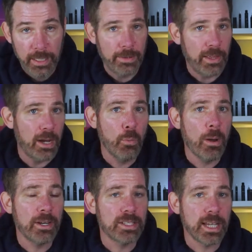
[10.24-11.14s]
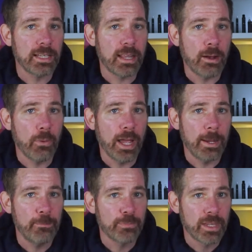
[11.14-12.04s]
If they didn't want me to say it that
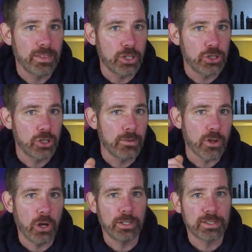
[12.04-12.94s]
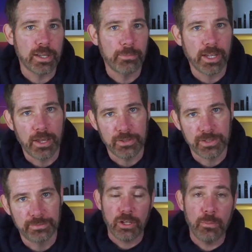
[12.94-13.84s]
way, they should have called it something
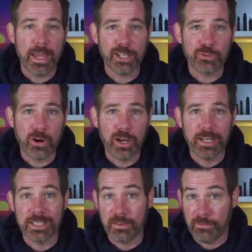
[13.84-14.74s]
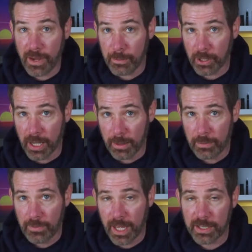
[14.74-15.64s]
else. The Omegatron is a vapor
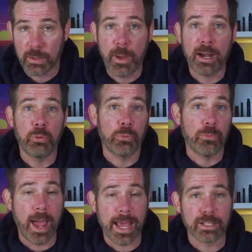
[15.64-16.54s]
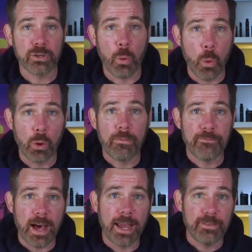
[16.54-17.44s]
cup that is compatible with wax or
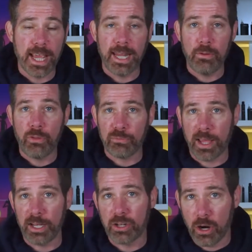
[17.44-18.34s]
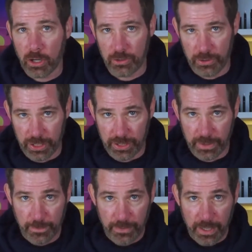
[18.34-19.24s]
510 threaded cartridges.
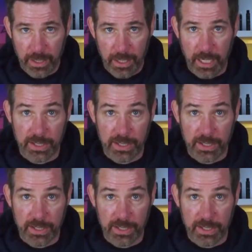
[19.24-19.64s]
It